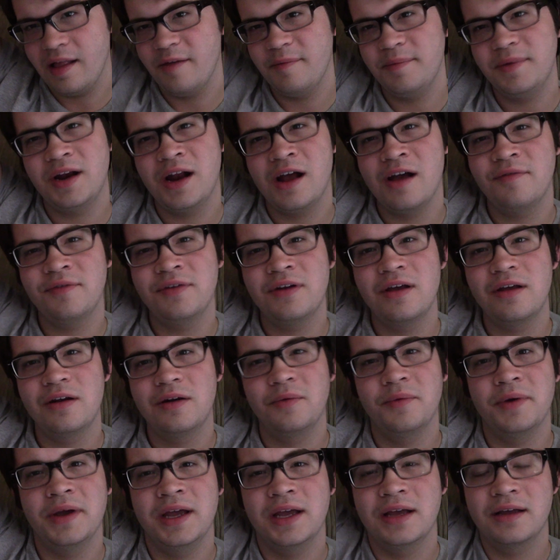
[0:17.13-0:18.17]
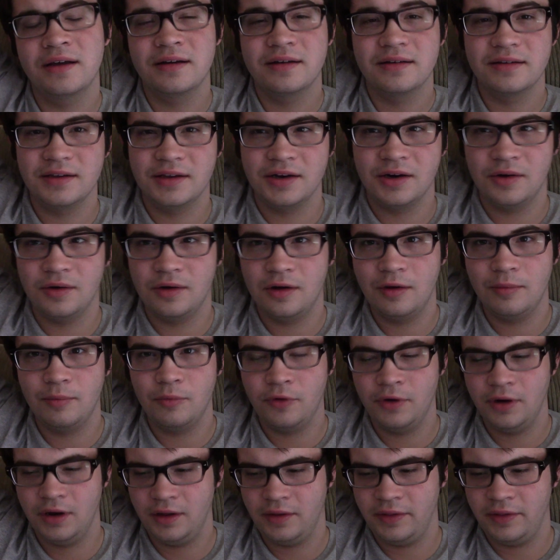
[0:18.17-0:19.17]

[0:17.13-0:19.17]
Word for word: I've been off and on awake, you know, all morning,